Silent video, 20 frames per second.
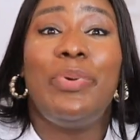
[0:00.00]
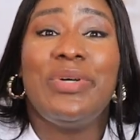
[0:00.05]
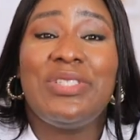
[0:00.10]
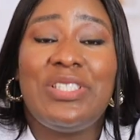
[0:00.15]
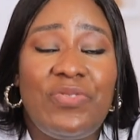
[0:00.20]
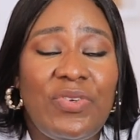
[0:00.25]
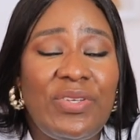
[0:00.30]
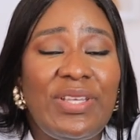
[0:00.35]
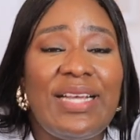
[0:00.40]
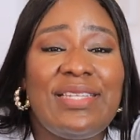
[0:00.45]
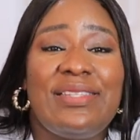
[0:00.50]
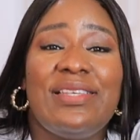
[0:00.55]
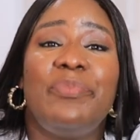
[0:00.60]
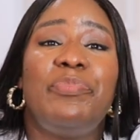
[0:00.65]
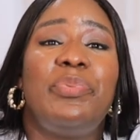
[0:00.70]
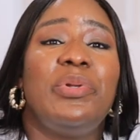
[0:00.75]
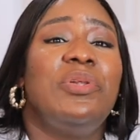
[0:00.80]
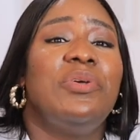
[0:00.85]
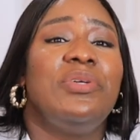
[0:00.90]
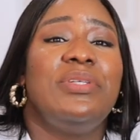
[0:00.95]
But if you get a
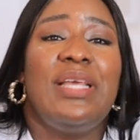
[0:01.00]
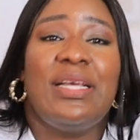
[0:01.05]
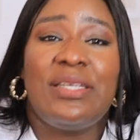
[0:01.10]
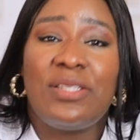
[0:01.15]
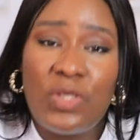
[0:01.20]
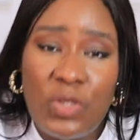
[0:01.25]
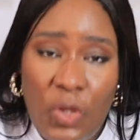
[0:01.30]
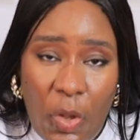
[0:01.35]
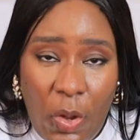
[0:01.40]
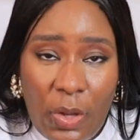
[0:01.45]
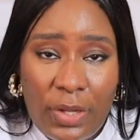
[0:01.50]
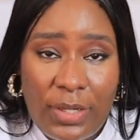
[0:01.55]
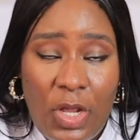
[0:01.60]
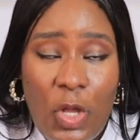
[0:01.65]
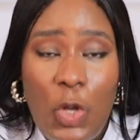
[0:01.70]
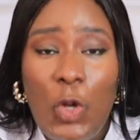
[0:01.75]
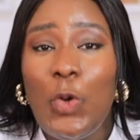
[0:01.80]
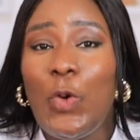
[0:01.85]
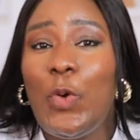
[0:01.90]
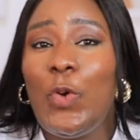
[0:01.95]
billionaire
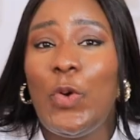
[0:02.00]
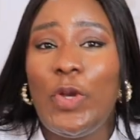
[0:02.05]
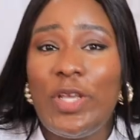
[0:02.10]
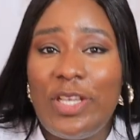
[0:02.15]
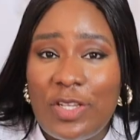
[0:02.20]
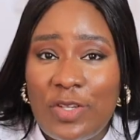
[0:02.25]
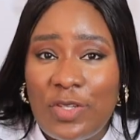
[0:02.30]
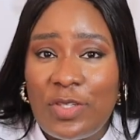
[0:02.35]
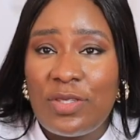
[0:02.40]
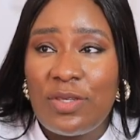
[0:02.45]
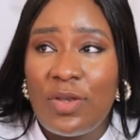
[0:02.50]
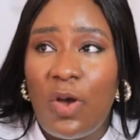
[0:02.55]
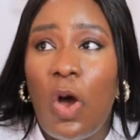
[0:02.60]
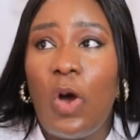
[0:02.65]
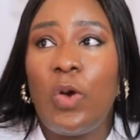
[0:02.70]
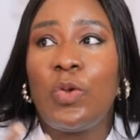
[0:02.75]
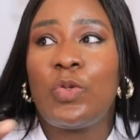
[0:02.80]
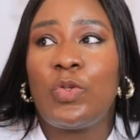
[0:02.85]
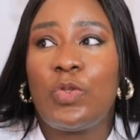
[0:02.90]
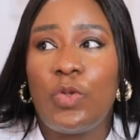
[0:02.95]
son who is
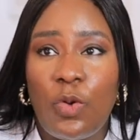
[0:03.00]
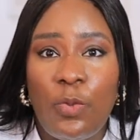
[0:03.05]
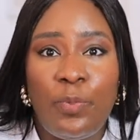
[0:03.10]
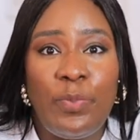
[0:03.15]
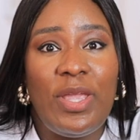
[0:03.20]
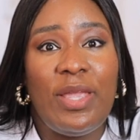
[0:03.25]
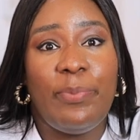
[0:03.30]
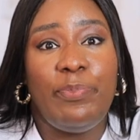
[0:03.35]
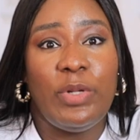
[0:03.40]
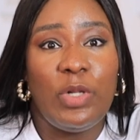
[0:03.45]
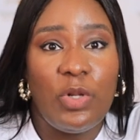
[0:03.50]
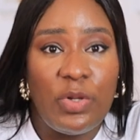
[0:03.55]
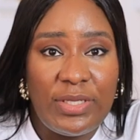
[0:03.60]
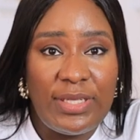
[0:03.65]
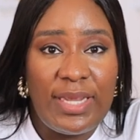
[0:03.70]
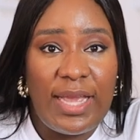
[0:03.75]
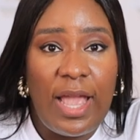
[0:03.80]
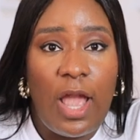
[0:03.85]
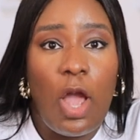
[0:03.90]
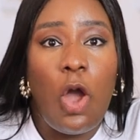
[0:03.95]
also a
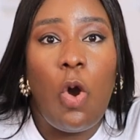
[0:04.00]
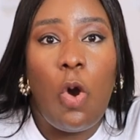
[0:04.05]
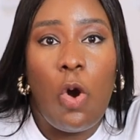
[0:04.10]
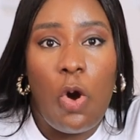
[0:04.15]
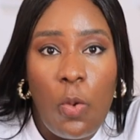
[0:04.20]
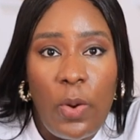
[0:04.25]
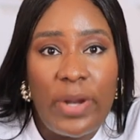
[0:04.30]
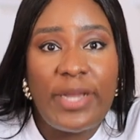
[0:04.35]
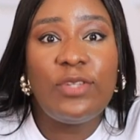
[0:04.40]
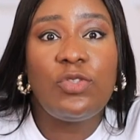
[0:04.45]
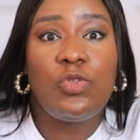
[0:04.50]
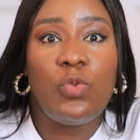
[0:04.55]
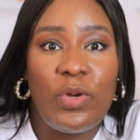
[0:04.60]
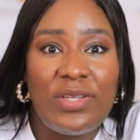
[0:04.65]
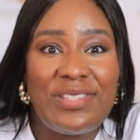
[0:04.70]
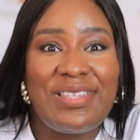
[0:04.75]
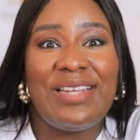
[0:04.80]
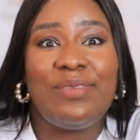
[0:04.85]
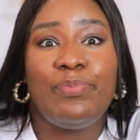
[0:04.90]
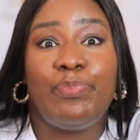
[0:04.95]
billionaire or working
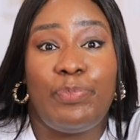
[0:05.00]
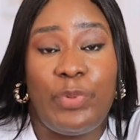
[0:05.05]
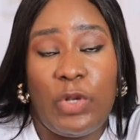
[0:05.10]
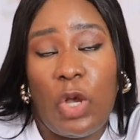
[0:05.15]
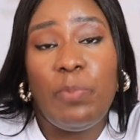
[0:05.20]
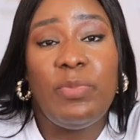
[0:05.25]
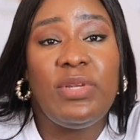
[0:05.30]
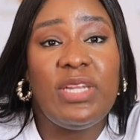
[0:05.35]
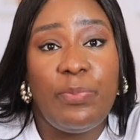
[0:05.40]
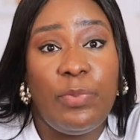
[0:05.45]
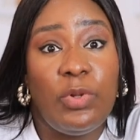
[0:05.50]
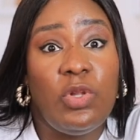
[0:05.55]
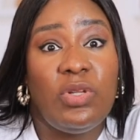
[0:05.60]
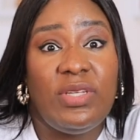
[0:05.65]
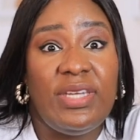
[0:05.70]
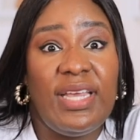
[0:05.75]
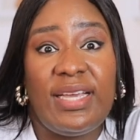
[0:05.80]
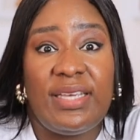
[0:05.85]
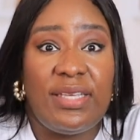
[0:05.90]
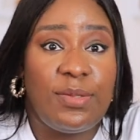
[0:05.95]
towards becoming a
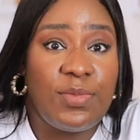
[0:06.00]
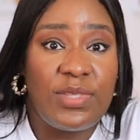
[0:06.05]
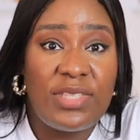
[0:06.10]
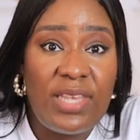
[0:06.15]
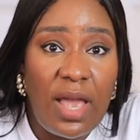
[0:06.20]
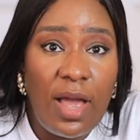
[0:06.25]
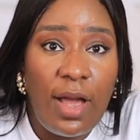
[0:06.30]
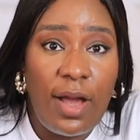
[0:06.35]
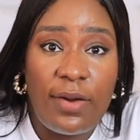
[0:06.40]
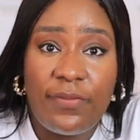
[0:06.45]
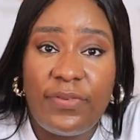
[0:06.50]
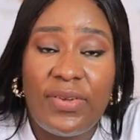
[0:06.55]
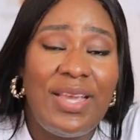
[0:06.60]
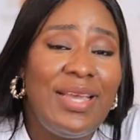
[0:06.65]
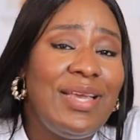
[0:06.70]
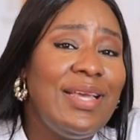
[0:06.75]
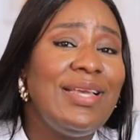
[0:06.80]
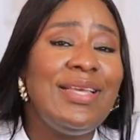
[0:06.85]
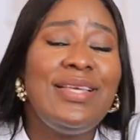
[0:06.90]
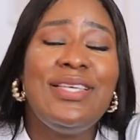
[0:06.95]
billionaire himself,
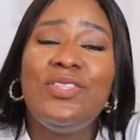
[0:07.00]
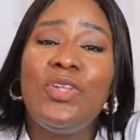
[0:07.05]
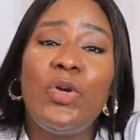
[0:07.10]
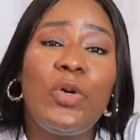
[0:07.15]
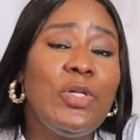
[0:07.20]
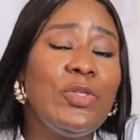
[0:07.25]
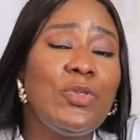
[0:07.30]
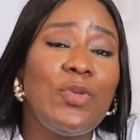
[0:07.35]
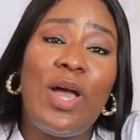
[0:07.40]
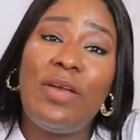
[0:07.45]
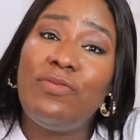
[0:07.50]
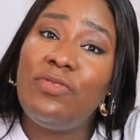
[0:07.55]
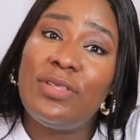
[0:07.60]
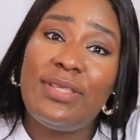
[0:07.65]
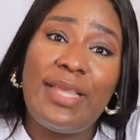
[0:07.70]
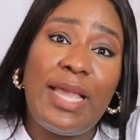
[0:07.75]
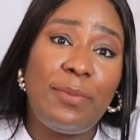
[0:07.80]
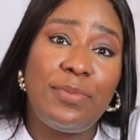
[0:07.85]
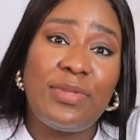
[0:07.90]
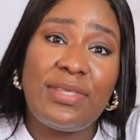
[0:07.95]
he's not going to have your
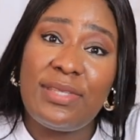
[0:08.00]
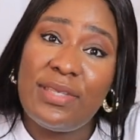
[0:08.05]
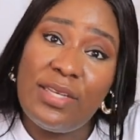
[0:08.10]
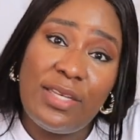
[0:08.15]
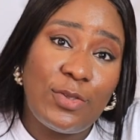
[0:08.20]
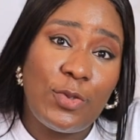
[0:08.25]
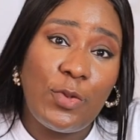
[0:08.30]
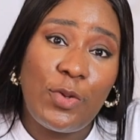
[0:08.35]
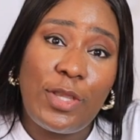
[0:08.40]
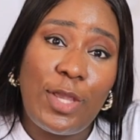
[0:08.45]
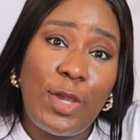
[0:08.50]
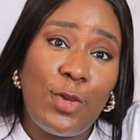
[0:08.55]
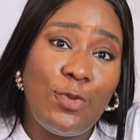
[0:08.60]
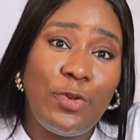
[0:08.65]
time, sis, okay?